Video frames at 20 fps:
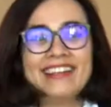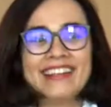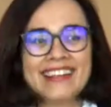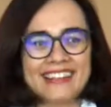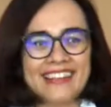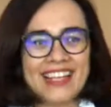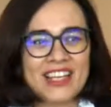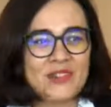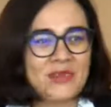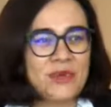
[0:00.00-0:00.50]

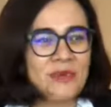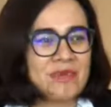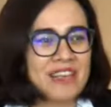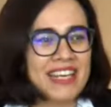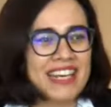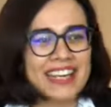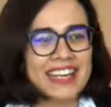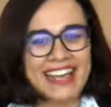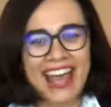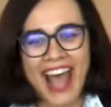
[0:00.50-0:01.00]
That's what
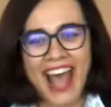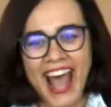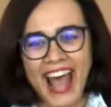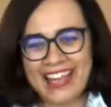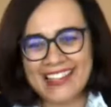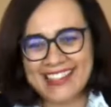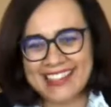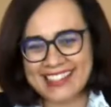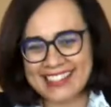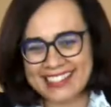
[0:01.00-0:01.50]
Mireia
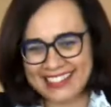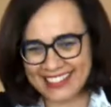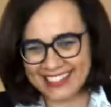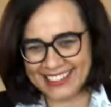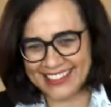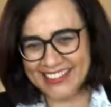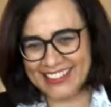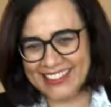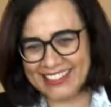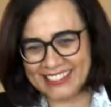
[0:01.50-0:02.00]
asked
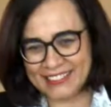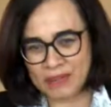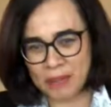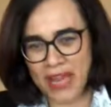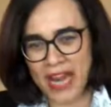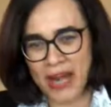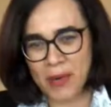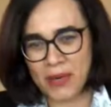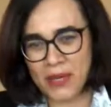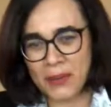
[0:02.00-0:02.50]
in
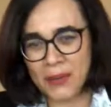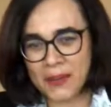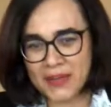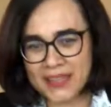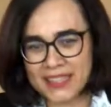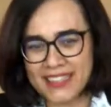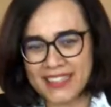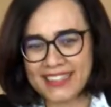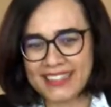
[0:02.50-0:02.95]
Beryl.